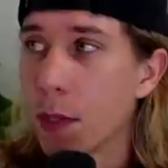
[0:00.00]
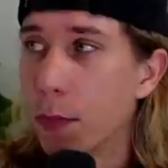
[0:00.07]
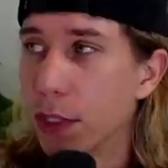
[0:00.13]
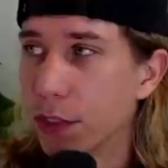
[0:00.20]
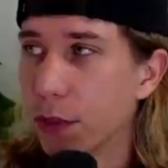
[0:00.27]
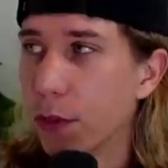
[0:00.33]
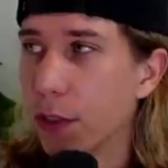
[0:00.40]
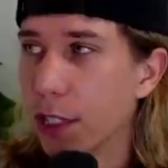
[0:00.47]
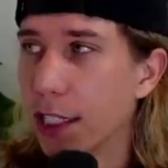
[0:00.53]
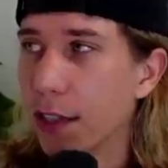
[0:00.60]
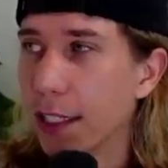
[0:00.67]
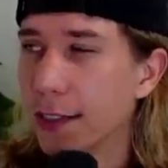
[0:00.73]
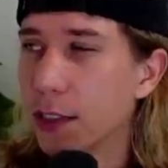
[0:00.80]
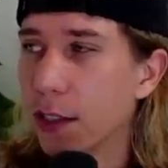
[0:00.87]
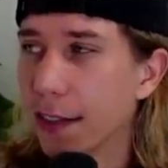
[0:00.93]
But so
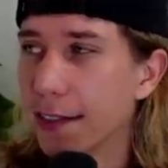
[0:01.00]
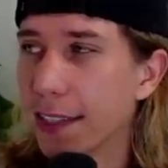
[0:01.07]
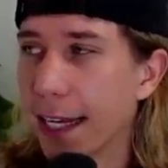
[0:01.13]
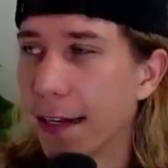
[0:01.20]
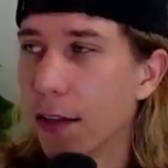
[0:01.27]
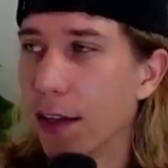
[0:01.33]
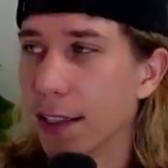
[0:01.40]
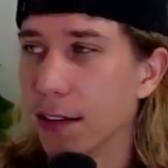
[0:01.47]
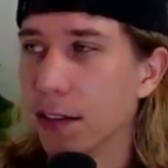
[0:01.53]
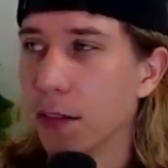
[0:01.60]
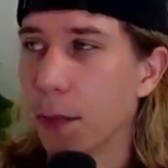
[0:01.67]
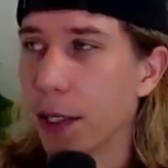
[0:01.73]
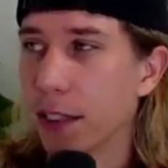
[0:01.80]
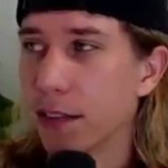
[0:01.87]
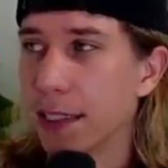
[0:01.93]
let's let's analyze this
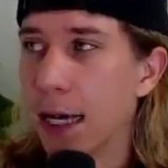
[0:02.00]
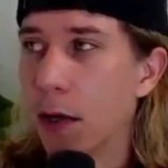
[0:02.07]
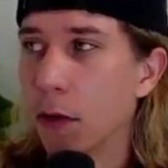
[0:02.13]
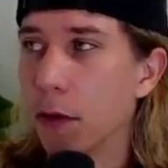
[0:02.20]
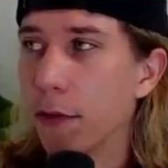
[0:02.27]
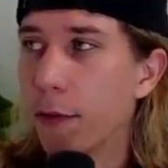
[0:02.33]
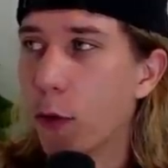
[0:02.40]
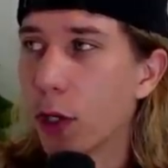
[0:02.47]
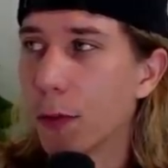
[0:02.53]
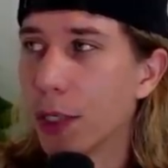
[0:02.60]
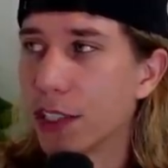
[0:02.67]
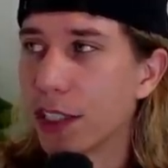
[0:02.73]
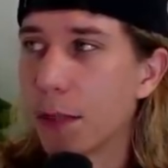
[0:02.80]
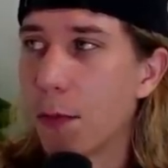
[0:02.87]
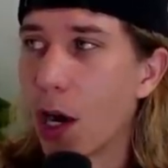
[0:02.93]
and break this down. Ford
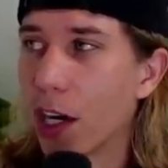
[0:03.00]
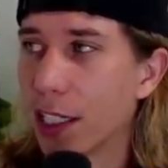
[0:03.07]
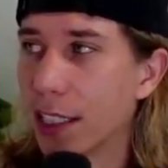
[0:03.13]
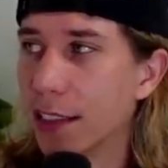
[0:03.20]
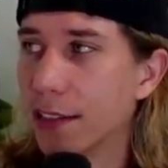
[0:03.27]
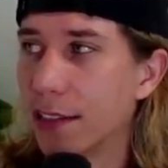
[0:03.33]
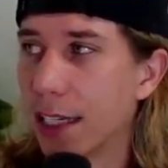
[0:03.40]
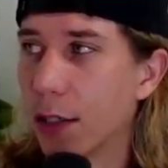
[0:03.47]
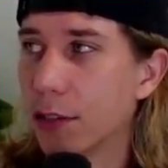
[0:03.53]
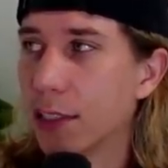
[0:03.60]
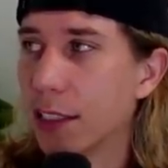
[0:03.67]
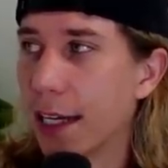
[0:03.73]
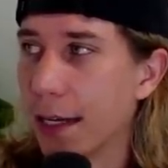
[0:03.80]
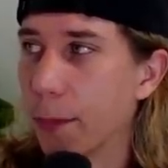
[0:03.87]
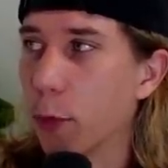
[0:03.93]
Mustang Mach-E sales
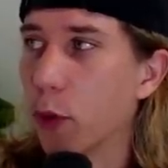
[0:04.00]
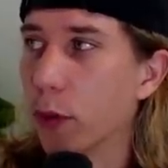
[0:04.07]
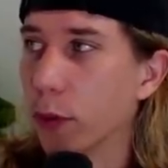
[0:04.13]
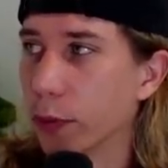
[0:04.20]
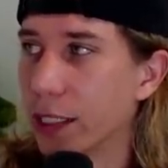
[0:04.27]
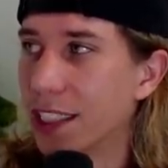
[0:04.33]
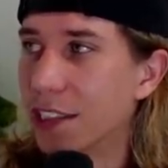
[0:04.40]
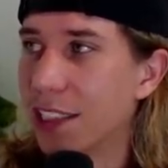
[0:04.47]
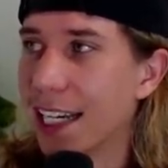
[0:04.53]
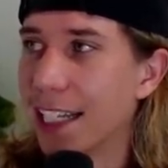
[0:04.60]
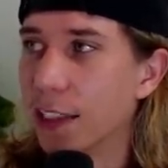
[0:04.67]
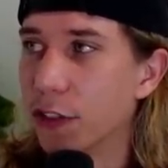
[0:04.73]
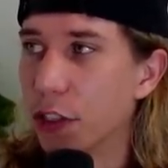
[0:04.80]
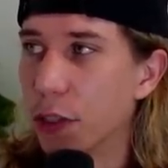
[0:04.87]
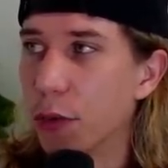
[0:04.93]
in April reached
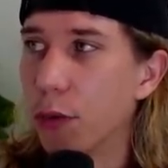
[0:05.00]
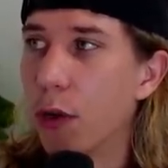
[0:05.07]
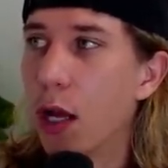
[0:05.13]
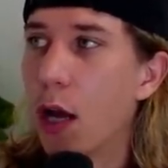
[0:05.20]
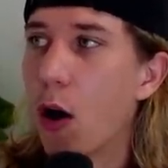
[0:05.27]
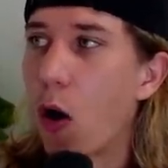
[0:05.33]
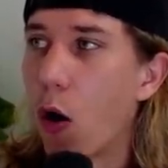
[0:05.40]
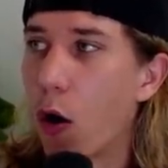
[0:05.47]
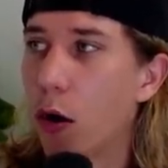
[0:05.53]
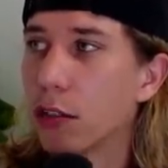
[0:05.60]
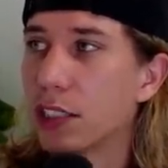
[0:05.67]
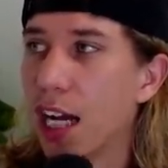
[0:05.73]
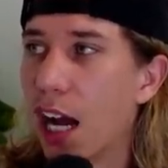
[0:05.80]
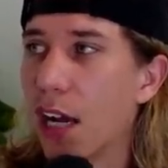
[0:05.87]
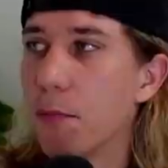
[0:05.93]
a new
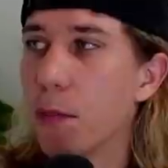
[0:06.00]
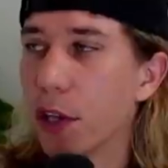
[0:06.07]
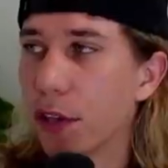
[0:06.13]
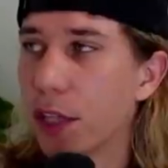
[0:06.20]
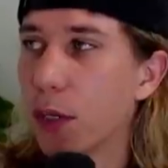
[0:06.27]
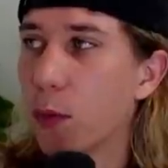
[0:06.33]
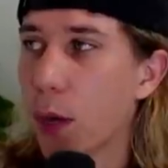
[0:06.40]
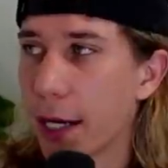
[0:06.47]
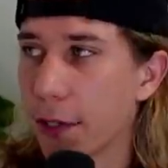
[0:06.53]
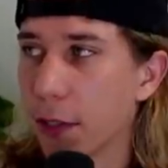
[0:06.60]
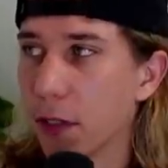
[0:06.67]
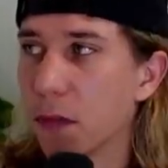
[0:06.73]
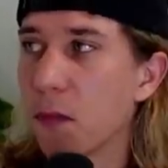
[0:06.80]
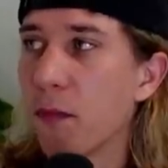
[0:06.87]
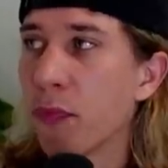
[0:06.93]
all-time monthly
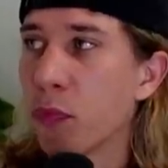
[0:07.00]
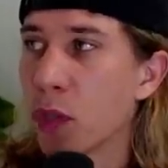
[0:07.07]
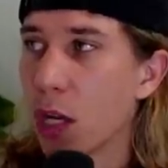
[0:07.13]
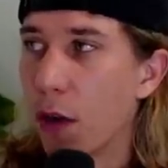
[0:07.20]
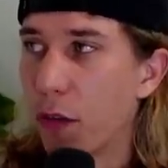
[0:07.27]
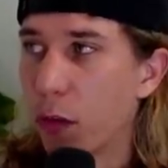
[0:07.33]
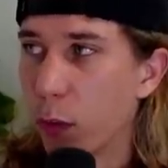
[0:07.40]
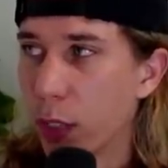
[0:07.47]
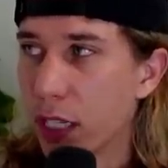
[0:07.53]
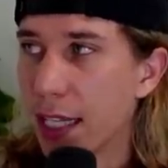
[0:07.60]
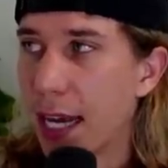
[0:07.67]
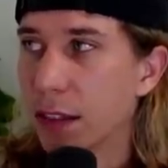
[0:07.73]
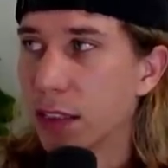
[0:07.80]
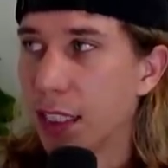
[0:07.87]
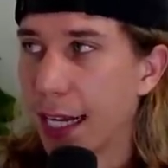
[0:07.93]
record of
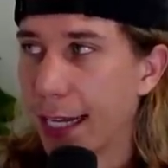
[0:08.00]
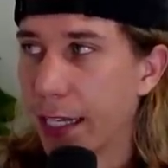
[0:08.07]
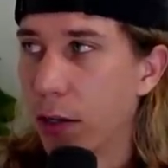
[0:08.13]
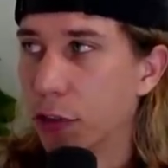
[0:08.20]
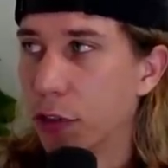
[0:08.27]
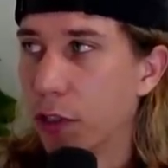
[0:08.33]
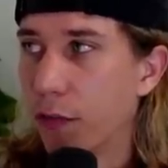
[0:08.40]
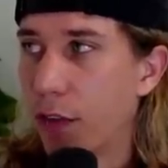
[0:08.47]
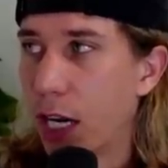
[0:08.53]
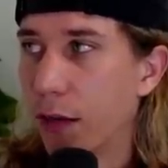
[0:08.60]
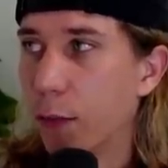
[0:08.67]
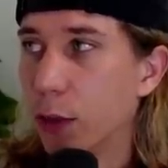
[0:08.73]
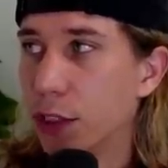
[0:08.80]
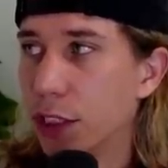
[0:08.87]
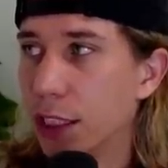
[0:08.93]

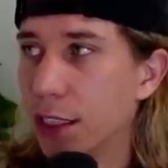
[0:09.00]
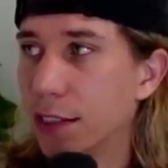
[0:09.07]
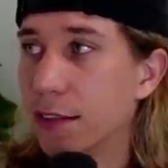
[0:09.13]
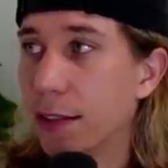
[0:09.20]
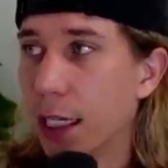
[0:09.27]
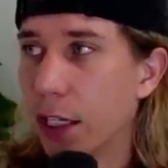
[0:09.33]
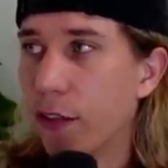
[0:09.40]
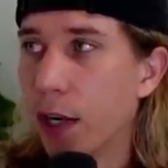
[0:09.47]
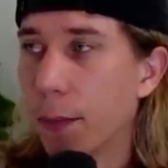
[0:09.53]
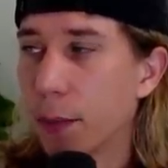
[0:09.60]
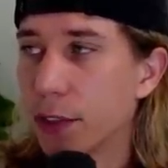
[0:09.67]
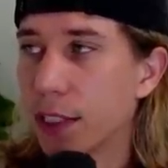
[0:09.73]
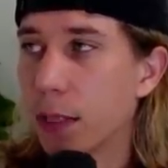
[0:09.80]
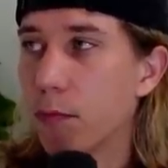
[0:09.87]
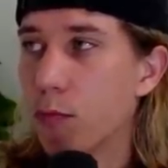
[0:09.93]
3,805, which is
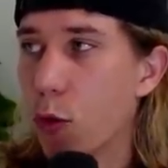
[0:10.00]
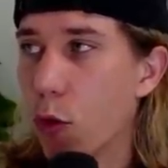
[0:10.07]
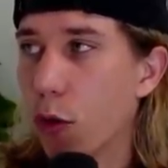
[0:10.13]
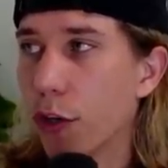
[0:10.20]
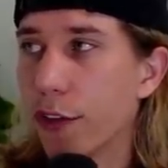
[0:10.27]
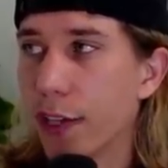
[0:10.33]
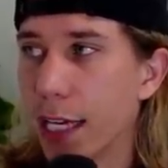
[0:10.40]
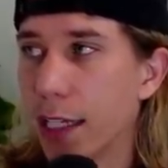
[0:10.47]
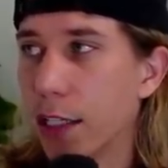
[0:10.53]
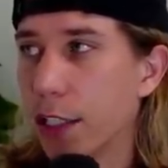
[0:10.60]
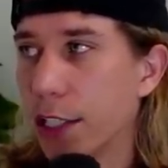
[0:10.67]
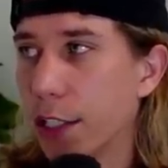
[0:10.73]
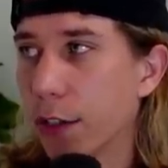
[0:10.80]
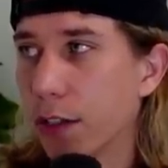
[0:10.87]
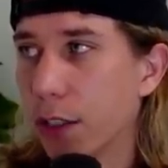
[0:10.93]
95% more than a
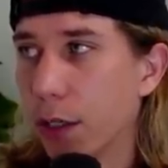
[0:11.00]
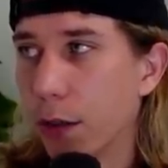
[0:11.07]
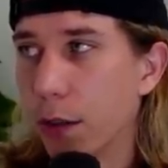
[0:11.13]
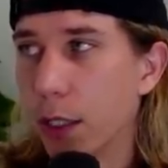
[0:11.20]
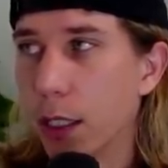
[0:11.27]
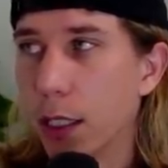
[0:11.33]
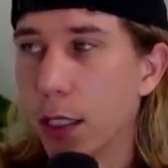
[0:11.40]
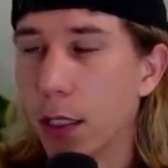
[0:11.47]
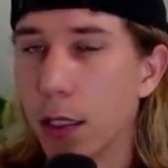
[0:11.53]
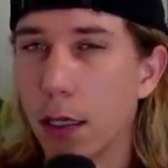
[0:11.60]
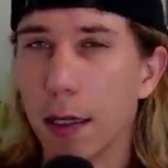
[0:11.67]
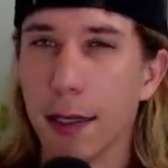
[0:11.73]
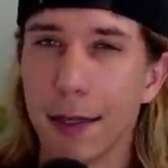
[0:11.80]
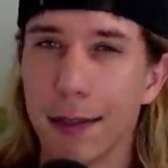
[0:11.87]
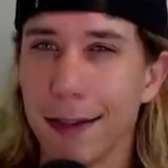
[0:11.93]
year ago.
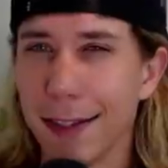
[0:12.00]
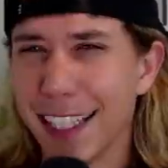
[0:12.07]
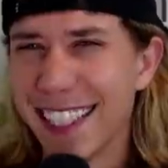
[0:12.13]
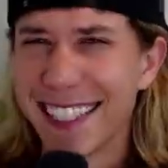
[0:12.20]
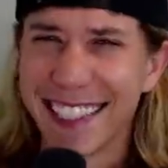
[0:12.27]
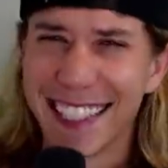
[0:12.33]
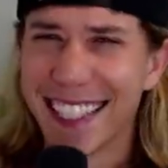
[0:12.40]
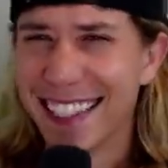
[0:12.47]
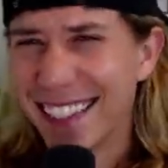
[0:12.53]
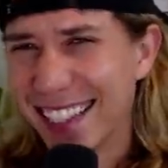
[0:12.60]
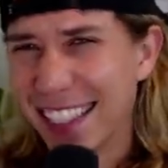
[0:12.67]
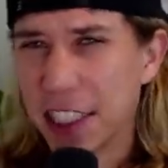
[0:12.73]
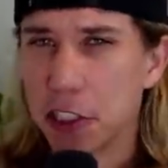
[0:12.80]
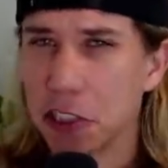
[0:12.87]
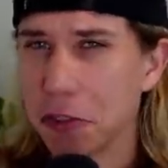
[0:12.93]
Uh, again,
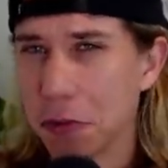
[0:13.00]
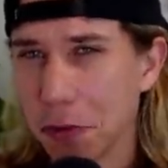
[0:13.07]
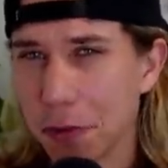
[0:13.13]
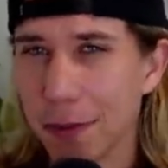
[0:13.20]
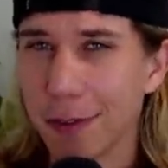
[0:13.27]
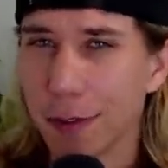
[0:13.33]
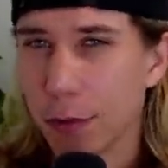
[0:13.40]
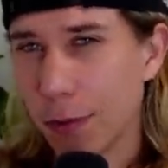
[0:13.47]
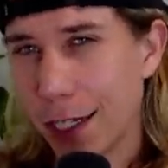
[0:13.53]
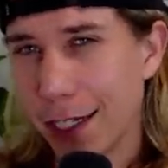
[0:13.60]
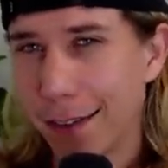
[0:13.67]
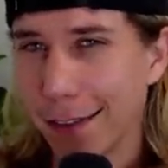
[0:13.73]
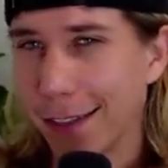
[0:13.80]
that's right.